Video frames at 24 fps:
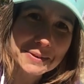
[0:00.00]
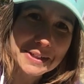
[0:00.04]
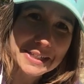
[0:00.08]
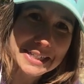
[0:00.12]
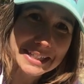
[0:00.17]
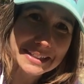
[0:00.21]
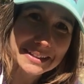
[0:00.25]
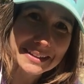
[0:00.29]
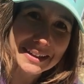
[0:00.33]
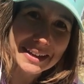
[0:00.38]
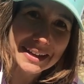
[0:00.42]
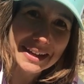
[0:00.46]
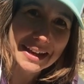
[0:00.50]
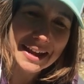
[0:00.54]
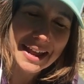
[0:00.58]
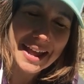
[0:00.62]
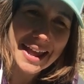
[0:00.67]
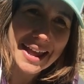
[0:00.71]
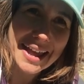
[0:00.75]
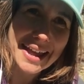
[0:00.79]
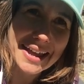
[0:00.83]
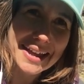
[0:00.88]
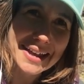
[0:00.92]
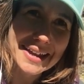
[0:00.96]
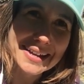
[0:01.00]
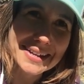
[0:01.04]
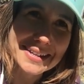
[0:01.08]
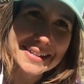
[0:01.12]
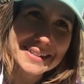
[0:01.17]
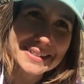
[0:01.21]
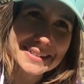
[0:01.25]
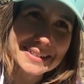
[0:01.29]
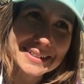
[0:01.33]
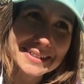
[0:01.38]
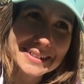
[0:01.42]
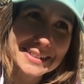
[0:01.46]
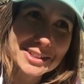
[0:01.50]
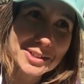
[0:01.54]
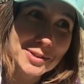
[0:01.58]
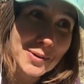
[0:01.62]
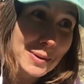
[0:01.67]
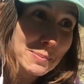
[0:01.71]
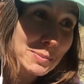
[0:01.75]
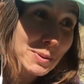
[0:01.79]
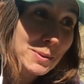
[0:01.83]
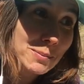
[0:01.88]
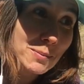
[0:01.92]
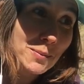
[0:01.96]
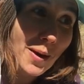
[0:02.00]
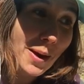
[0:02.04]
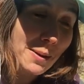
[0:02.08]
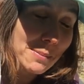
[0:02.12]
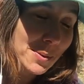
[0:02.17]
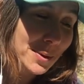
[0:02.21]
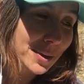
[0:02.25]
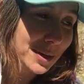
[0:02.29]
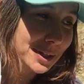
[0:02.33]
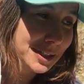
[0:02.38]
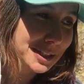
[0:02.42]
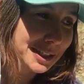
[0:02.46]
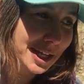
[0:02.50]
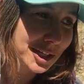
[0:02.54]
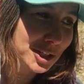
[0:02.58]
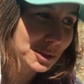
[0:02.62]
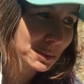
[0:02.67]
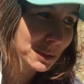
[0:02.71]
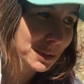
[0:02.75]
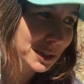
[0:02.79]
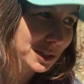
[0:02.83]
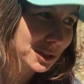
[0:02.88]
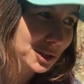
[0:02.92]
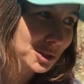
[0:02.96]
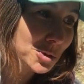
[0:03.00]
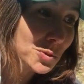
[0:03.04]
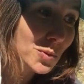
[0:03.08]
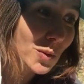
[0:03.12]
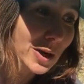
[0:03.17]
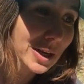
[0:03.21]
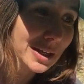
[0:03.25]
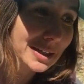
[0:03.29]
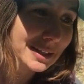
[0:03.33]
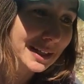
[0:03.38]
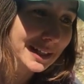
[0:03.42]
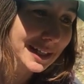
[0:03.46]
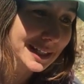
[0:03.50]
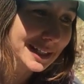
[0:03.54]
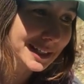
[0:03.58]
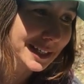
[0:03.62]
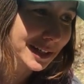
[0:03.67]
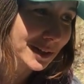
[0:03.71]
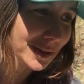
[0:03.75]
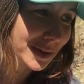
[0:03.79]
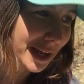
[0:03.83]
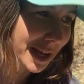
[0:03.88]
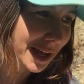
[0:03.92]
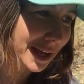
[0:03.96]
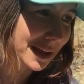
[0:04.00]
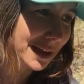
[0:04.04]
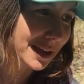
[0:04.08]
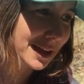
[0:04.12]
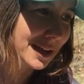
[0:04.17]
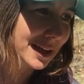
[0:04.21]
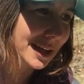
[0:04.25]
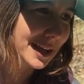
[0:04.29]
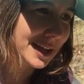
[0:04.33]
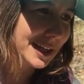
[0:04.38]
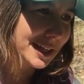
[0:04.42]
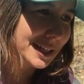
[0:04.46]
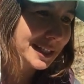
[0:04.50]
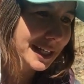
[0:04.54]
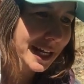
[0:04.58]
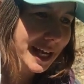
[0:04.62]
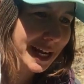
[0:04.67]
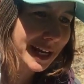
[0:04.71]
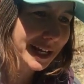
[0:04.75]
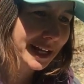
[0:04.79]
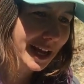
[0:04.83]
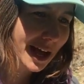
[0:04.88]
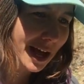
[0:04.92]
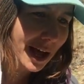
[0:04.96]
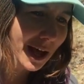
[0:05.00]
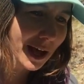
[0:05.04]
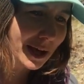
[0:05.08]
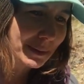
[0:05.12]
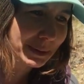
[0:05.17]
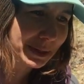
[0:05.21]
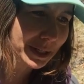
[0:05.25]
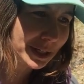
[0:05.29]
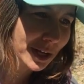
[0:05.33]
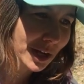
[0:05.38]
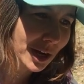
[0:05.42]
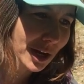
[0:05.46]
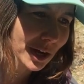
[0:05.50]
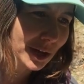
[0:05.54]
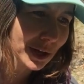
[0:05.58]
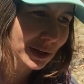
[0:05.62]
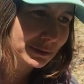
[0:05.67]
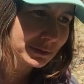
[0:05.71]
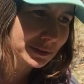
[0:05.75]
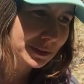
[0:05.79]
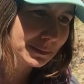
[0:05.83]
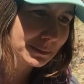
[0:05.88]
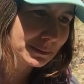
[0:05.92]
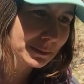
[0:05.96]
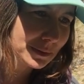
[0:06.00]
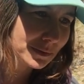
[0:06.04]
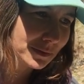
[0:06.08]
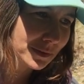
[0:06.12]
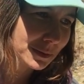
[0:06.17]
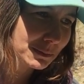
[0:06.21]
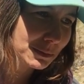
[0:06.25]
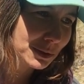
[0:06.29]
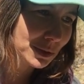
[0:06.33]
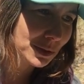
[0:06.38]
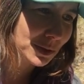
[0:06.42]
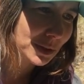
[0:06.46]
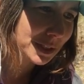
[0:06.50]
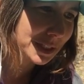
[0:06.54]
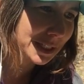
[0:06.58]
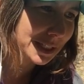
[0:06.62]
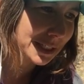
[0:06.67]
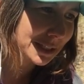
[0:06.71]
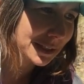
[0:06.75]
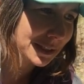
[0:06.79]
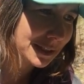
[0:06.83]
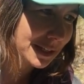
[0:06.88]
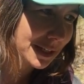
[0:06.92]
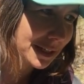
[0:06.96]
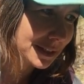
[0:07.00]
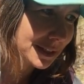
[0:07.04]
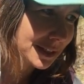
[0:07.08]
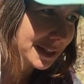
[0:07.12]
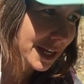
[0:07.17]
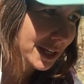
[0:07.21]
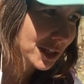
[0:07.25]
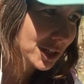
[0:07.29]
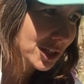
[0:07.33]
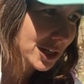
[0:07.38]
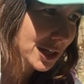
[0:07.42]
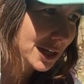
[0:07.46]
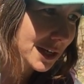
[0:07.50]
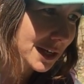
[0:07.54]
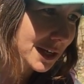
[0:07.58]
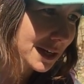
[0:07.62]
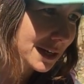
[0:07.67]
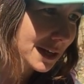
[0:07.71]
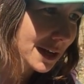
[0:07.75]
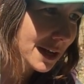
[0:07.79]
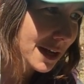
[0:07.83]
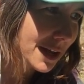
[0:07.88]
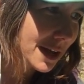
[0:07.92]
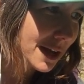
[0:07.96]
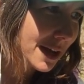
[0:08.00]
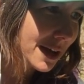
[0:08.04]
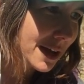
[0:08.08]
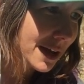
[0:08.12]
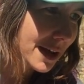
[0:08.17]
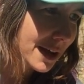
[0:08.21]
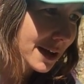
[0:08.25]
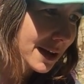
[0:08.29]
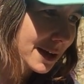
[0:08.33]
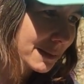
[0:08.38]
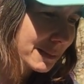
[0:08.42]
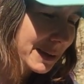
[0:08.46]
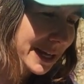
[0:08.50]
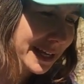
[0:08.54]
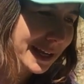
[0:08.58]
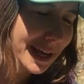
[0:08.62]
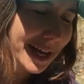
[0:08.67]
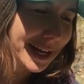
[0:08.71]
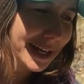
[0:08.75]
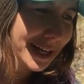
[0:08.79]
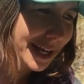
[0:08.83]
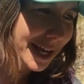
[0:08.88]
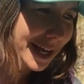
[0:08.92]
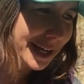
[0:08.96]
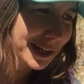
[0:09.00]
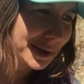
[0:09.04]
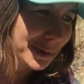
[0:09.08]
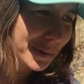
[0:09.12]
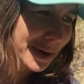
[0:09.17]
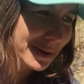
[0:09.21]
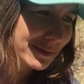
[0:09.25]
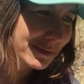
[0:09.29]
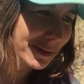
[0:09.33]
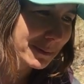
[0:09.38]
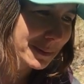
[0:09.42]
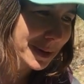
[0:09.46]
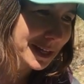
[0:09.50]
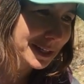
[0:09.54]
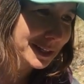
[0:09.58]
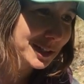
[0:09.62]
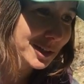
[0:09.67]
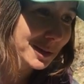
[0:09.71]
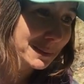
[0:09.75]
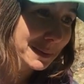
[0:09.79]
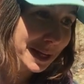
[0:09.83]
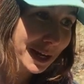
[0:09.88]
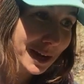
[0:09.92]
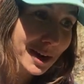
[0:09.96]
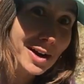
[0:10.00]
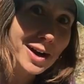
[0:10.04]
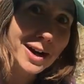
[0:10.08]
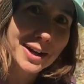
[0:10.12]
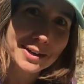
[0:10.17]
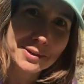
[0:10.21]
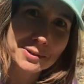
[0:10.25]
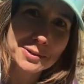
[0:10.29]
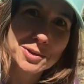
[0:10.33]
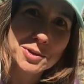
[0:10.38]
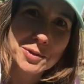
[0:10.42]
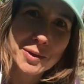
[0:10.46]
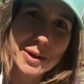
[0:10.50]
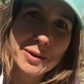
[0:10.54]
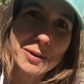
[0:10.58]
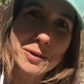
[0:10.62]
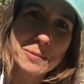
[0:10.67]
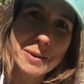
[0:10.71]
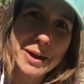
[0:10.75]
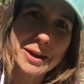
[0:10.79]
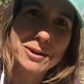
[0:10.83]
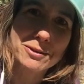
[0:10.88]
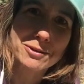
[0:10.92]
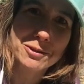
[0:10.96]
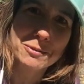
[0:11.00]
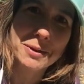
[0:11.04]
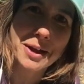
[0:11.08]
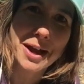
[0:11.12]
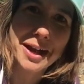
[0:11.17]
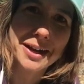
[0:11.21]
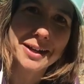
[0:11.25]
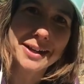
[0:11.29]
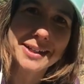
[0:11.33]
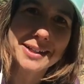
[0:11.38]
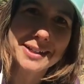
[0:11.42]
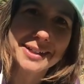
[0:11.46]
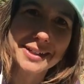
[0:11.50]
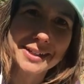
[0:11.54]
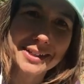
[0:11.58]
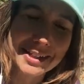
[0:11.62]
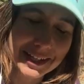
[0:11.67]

recently, and so I put a sketchbook, a new one that I said, okay, because I kind of come and go from doodling and sketching, and I kind of gotten away from it. And so I'm like, all right, it was a great reminder from Connie to